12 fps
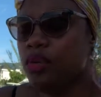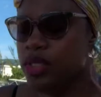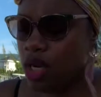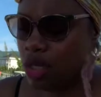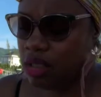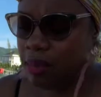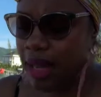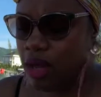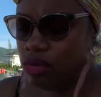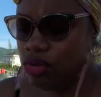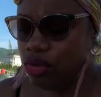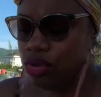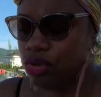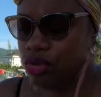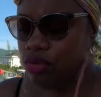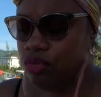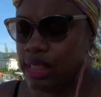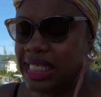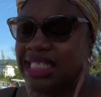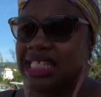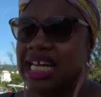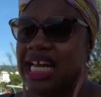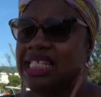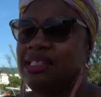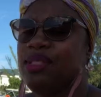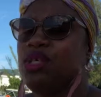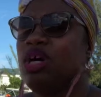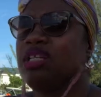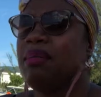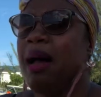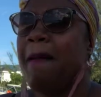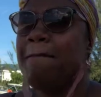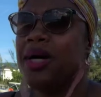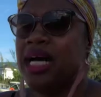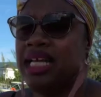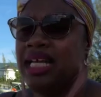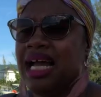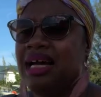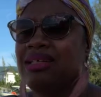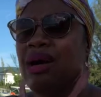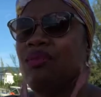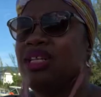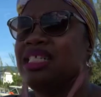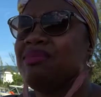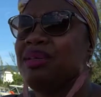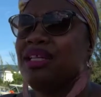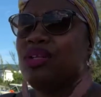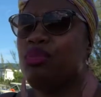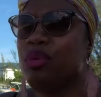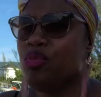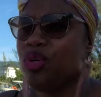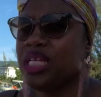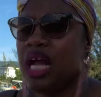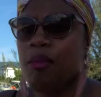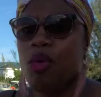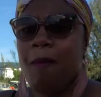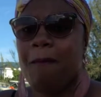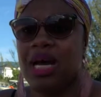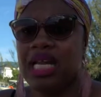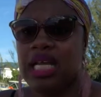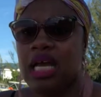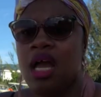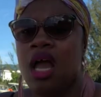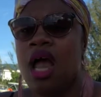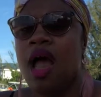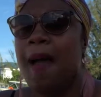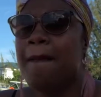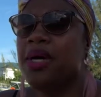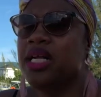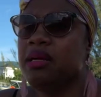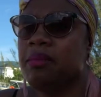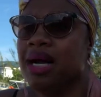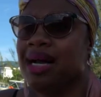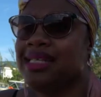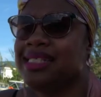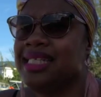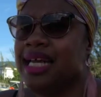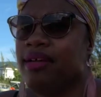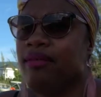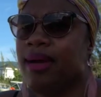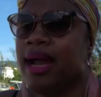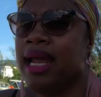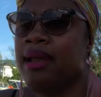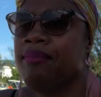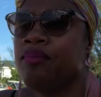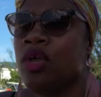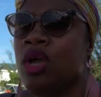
we talked about success. We talked about money. I want to spend a little bit more time on money and money mindset, right?